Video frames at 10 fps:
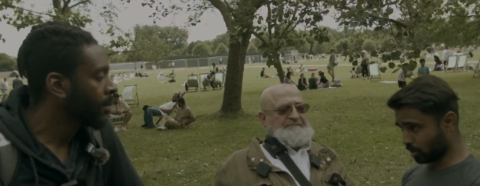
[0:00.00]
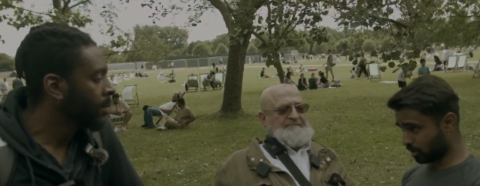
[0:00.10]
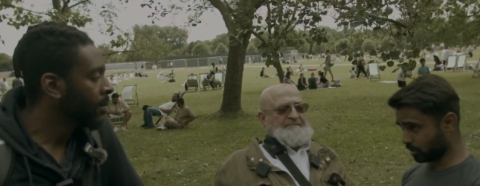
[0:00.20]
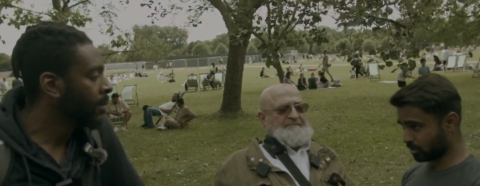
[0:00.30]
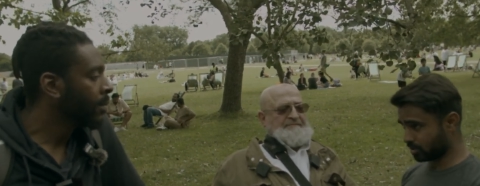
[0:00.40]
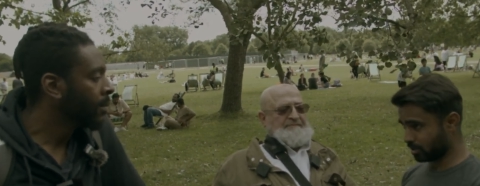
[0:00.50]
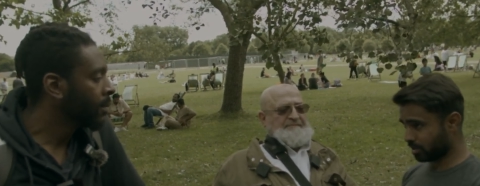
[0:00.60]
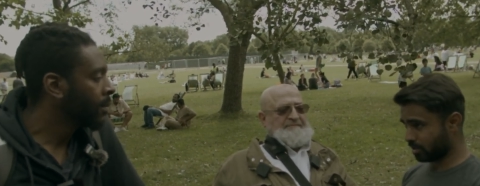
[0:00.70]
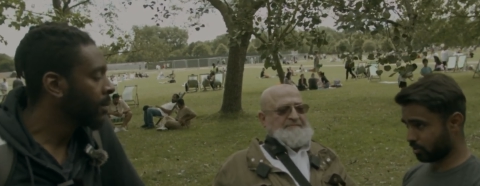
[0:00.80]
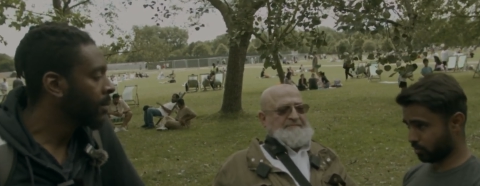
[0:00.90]
Speaker 1: Quds,
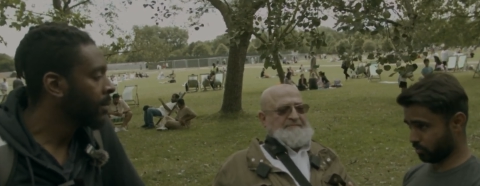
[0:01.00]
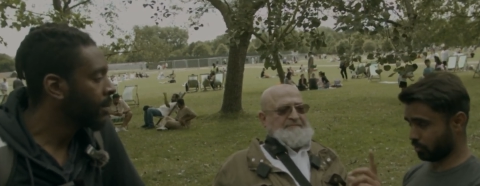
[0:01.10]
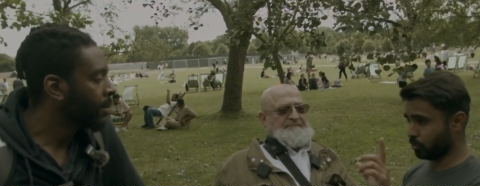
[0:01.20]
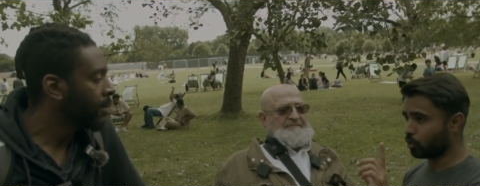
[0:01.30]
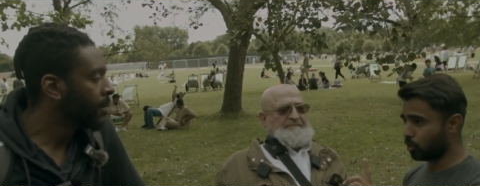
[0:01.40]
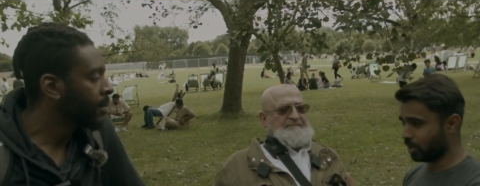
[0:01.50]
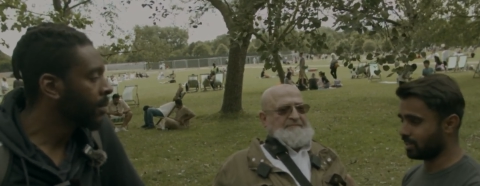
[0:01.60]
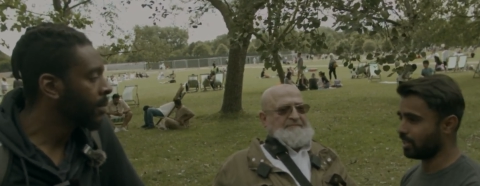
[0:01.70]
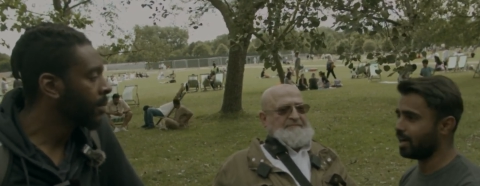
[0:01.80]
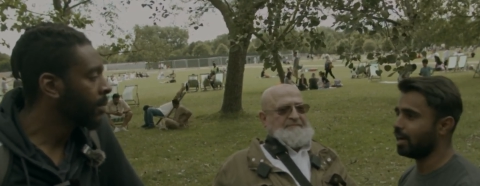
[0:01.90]
Ruh
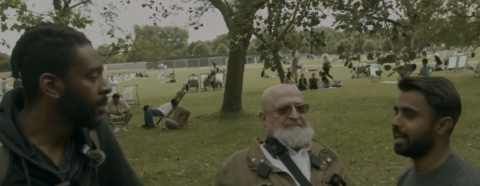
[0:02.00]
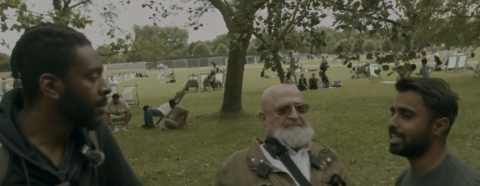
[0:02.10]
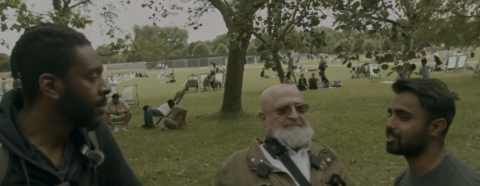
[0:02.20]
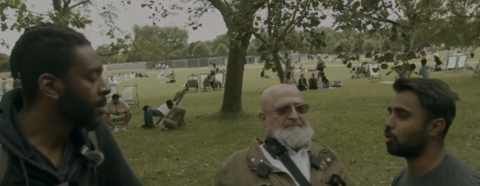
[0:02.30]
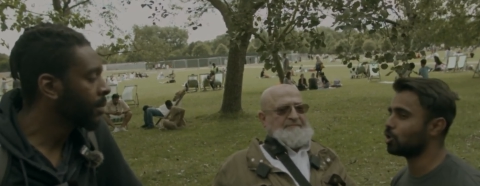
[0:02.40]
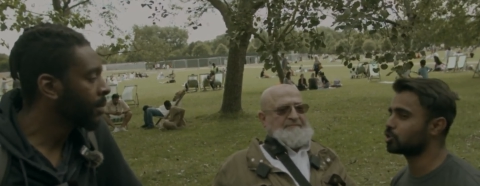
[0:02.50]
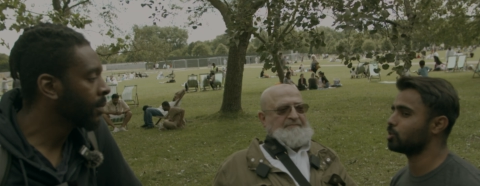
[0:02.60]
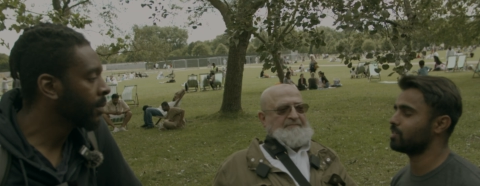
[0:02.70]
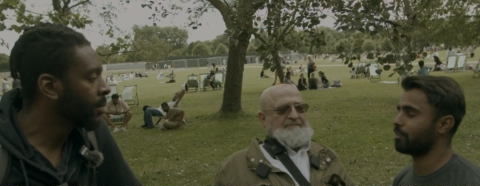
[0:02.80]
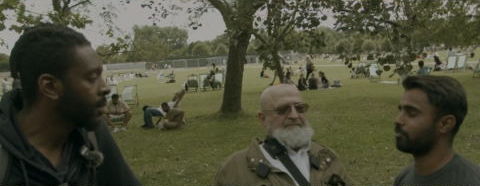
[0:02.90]
Allah, is
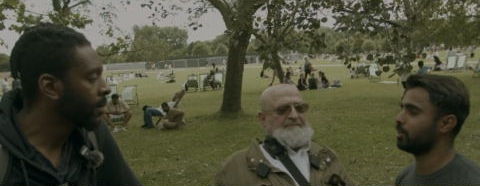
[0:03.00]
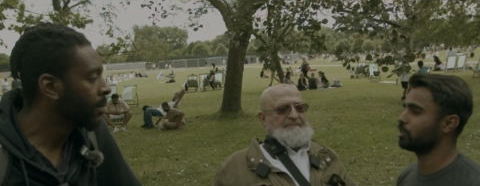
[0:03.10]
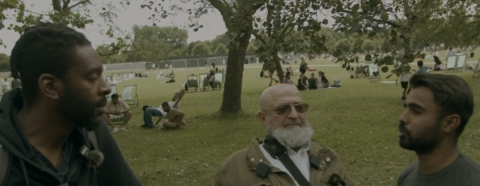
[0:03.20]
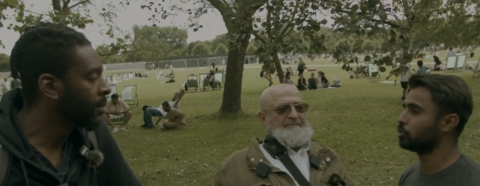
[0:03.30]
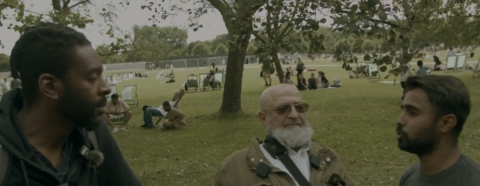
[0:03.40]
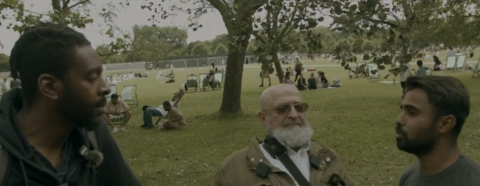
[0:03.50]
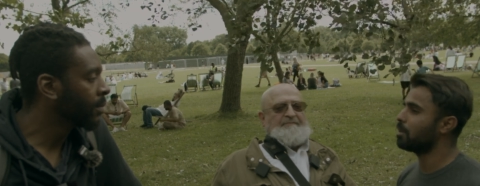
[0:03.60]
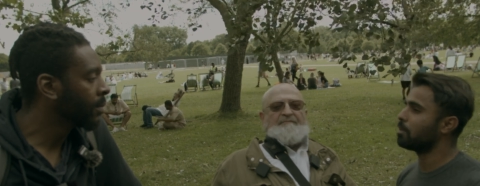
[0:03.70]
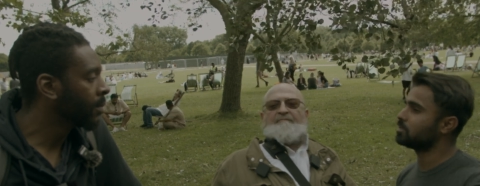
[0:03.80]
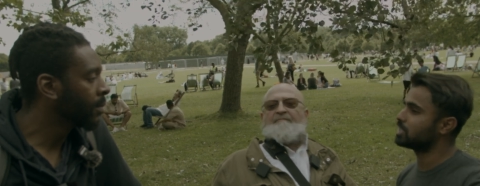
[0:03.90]
also referred to
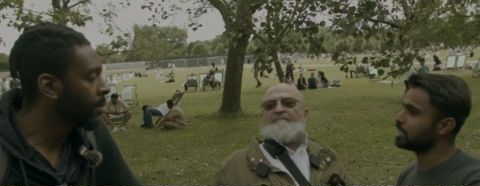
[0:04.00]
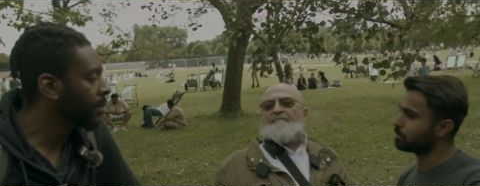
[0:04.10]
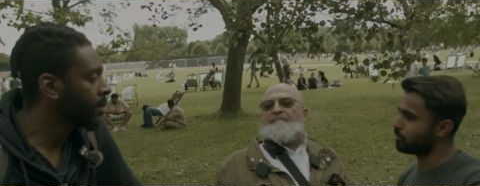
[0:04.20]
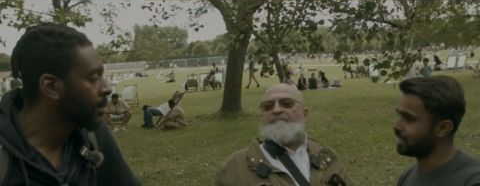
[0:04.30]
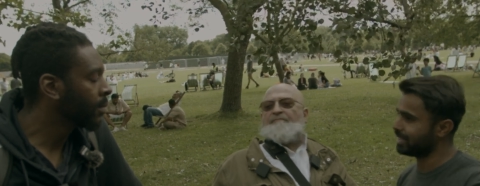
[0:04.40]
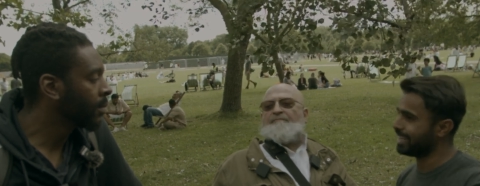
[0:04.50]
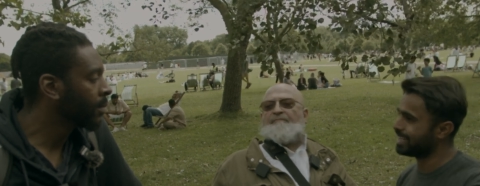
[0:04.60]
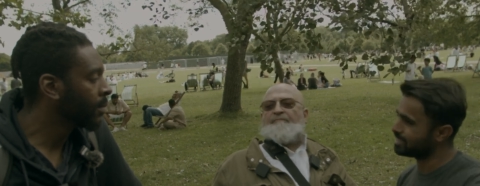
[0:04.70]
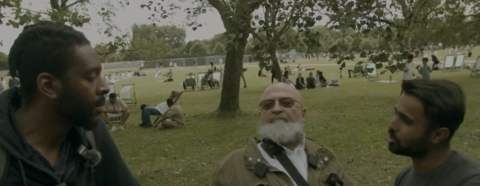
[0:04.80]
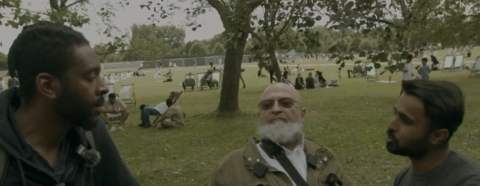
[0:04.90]
Jibril
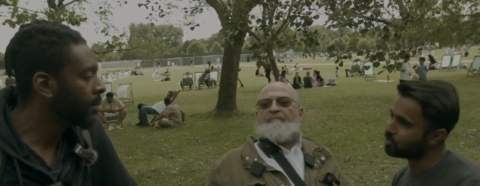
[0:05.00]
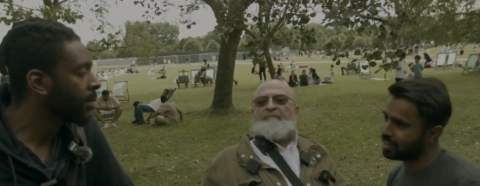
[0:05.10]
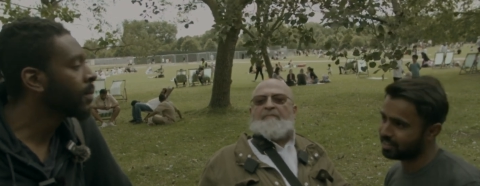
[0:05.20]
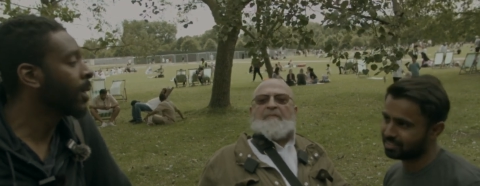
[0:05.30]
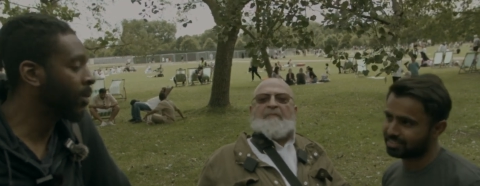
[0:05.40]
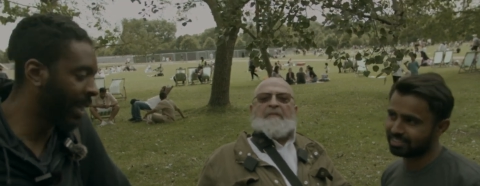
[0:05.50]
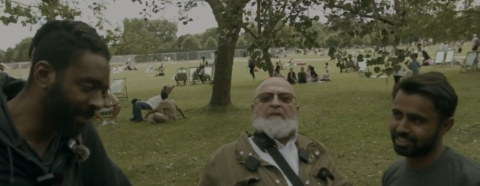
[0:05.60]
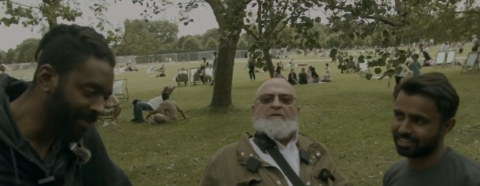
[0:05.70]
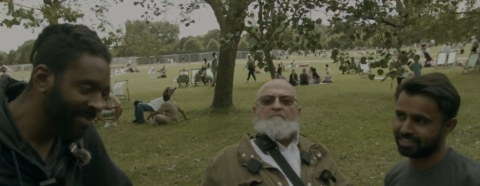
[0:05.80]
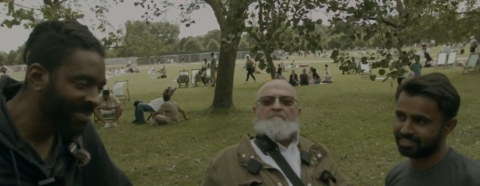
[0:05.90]
in the Quran.
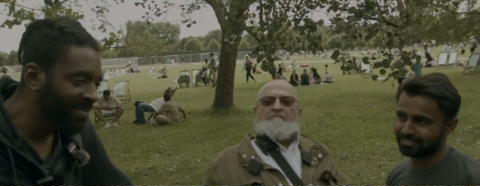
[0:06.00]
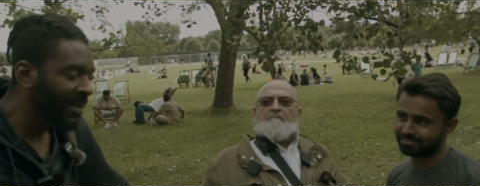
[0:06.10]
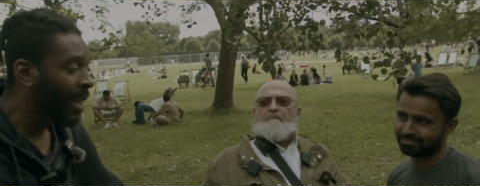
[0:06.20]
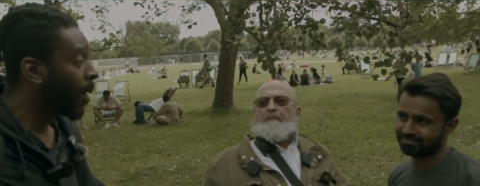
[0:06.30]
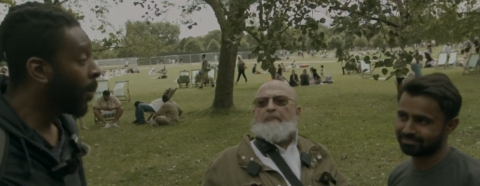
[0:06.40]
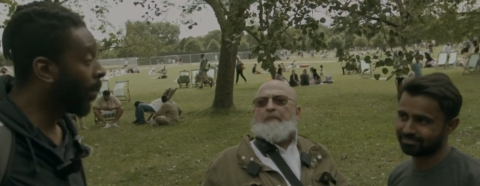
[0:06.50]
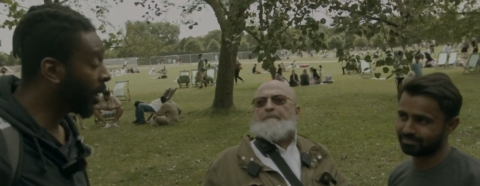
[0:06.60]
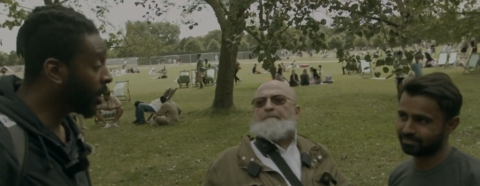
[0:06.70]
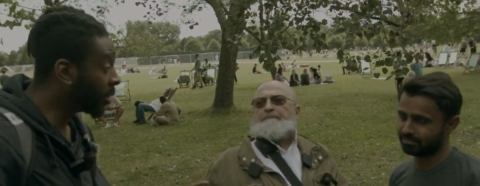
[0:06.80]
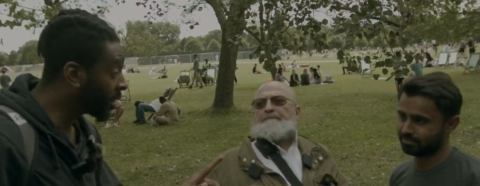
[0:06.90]
Speaker 2: Right.
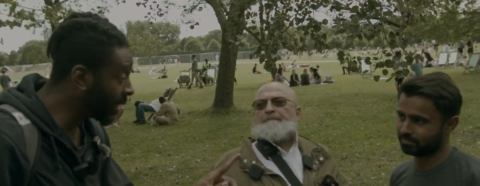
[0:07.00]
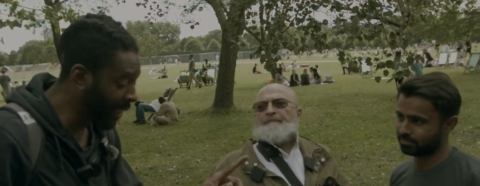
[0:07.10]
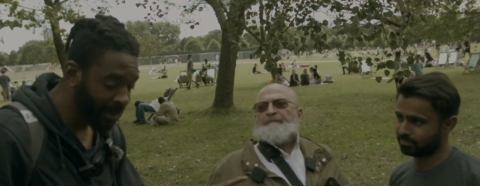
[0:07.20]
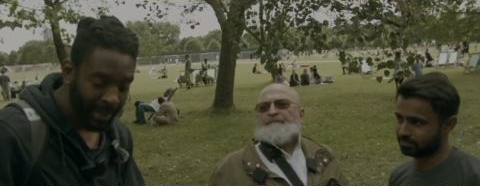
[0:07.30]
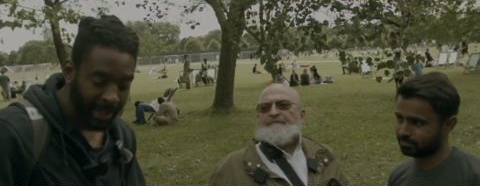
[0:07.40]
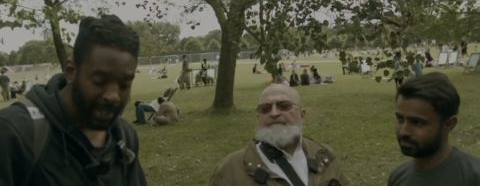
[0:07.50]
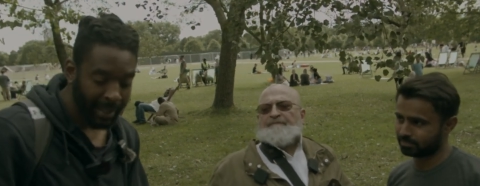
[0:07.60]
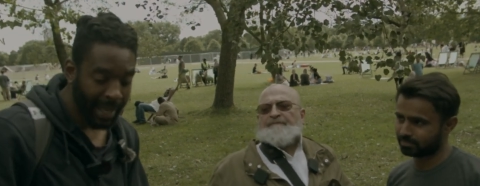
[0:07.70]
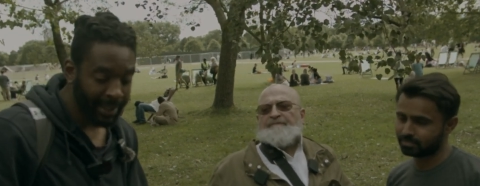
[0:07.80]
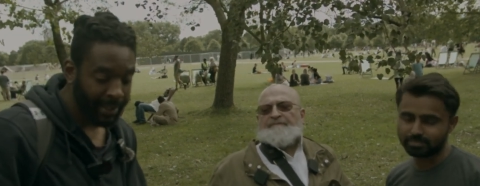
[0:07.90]
But you see,
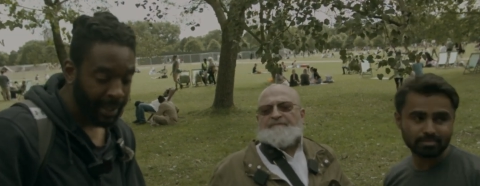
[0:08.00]
What's that's